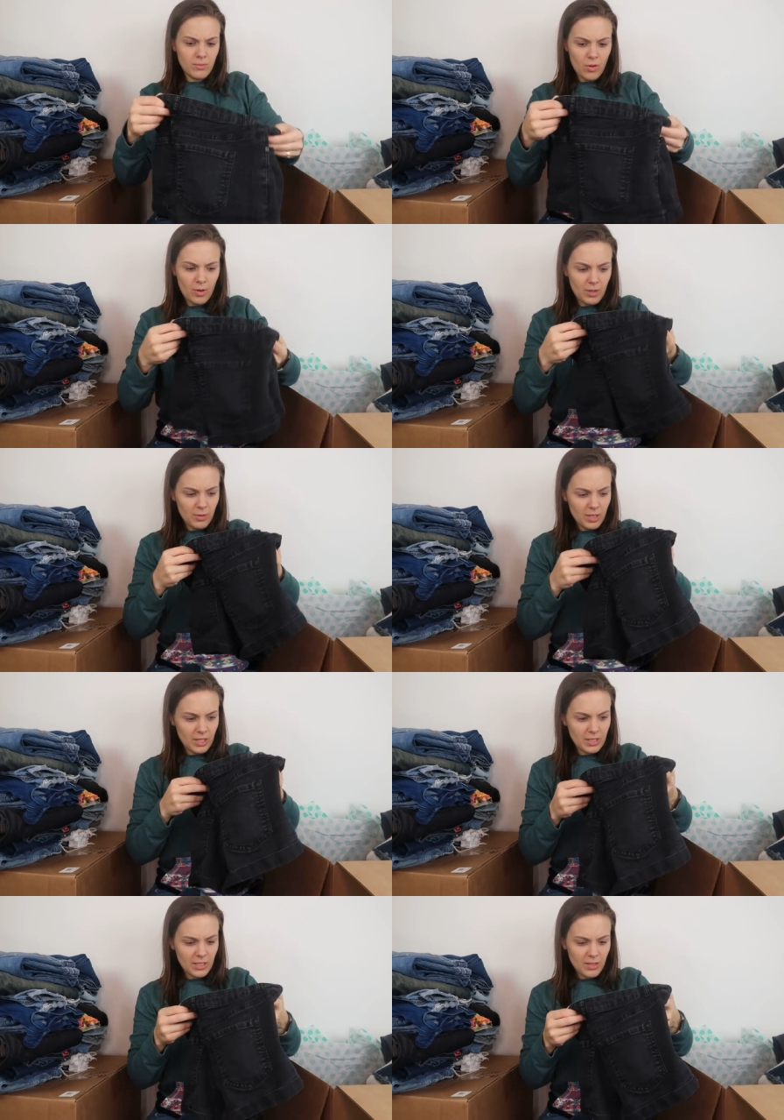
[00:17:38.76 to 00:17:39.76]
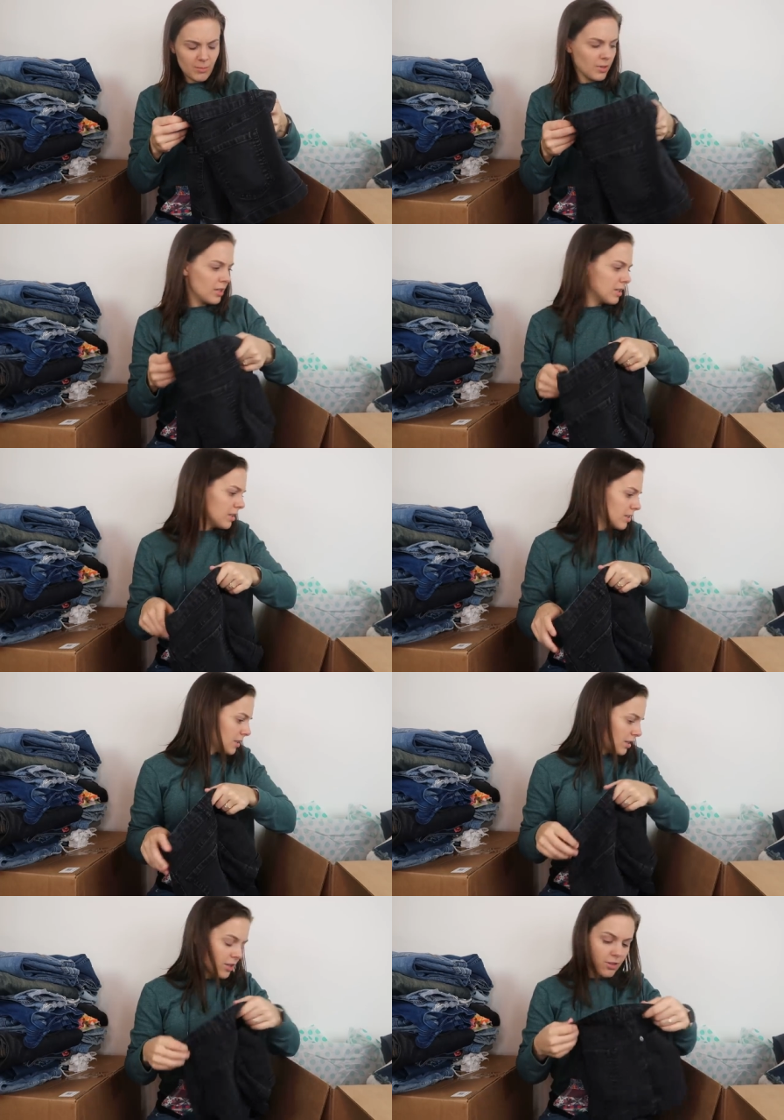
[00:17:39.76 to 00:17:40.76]
No, I don't think I did, but it
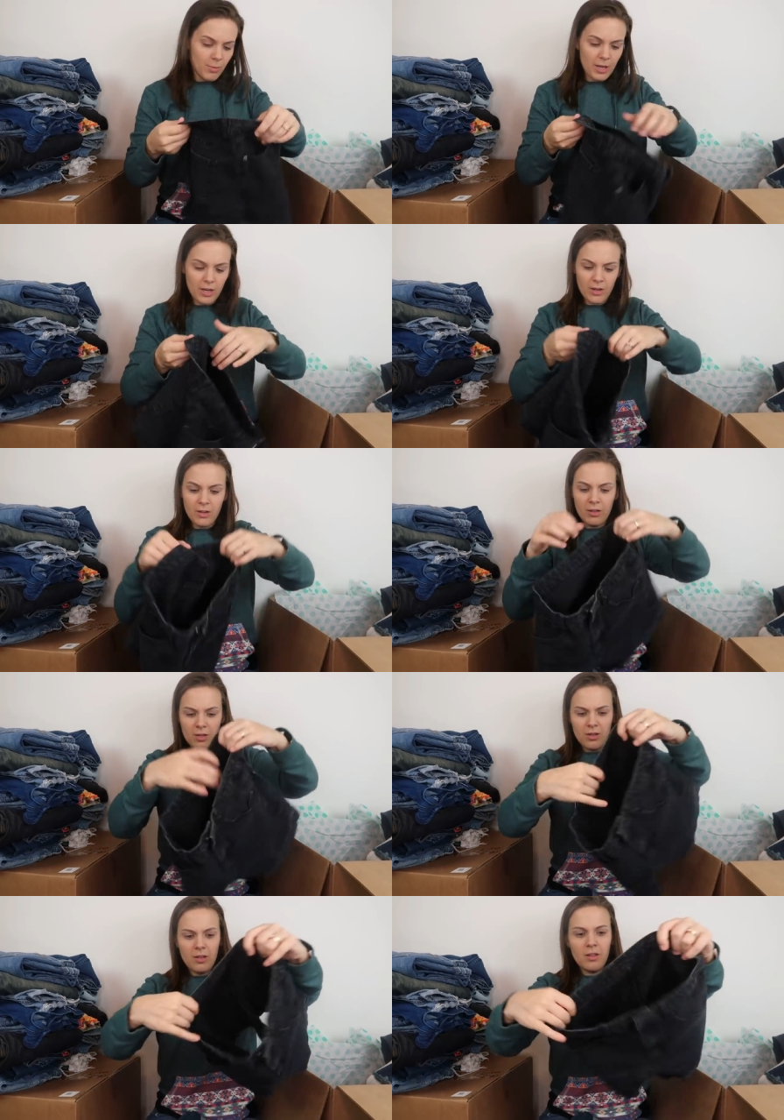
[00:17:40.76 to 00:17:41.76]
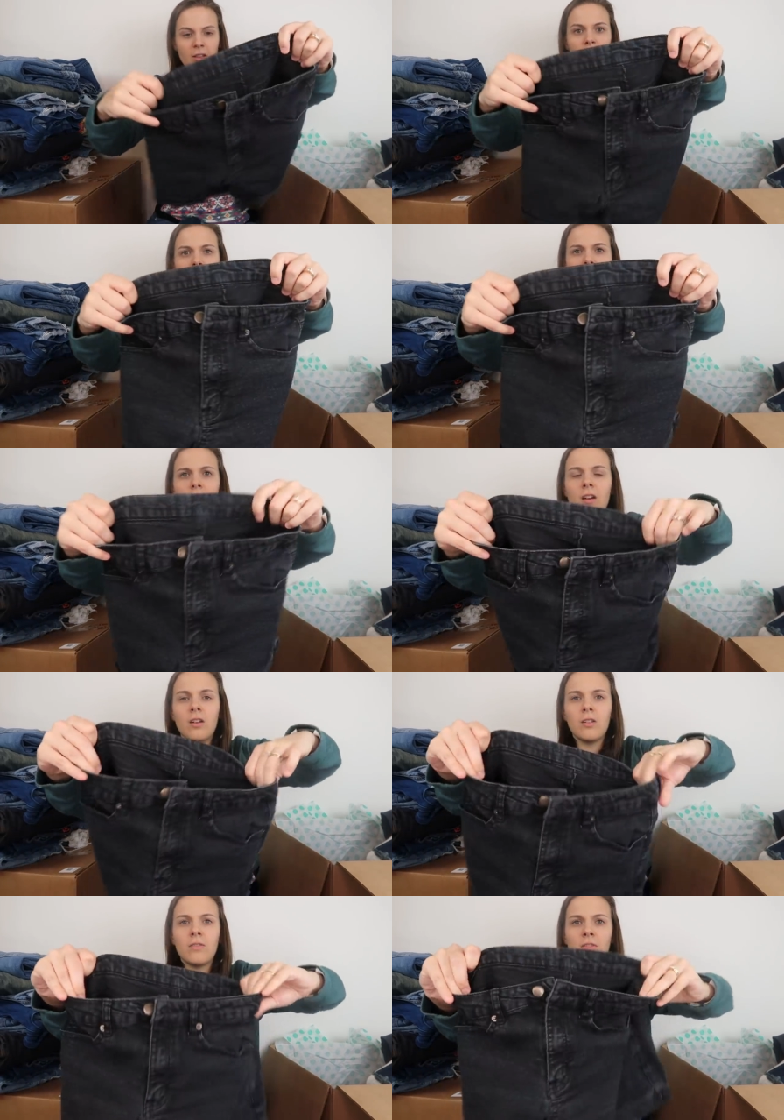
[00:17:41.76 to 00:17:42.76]
is another pair
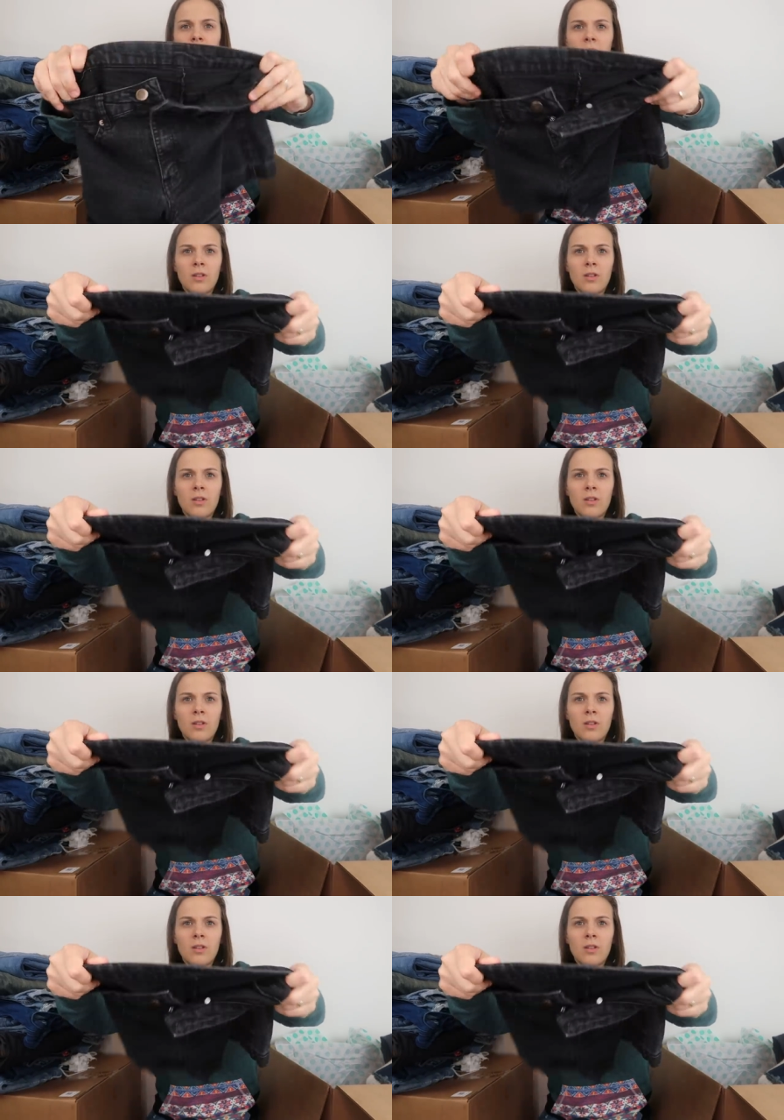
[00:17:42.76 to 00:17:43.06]
of